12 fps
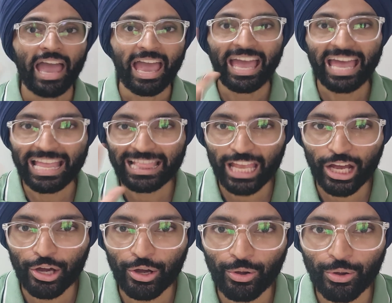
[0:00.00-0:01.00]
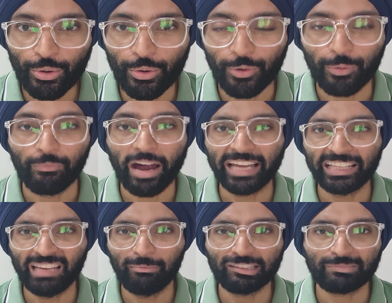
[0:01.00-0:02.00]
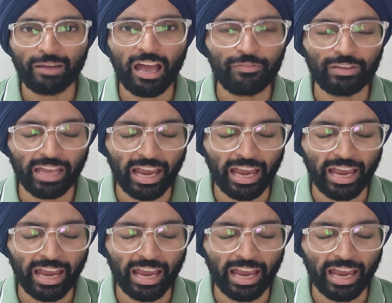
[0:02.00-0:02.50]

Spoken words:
Hello, my name is Pavi